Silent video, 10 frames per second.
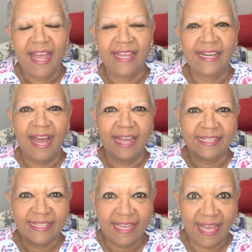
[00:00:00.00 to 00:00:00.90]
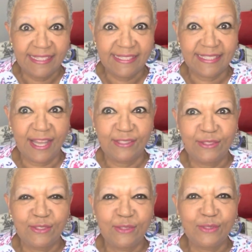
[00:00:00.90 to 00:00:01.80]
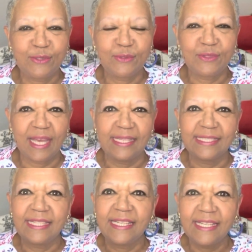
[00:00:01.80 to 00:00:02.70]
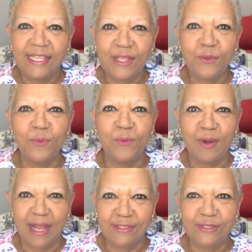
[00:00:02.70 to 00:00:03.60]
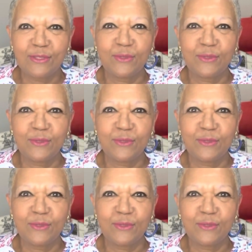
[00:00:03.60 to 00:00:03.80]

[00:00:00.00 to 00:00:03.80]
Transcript: And I can say to you that he wants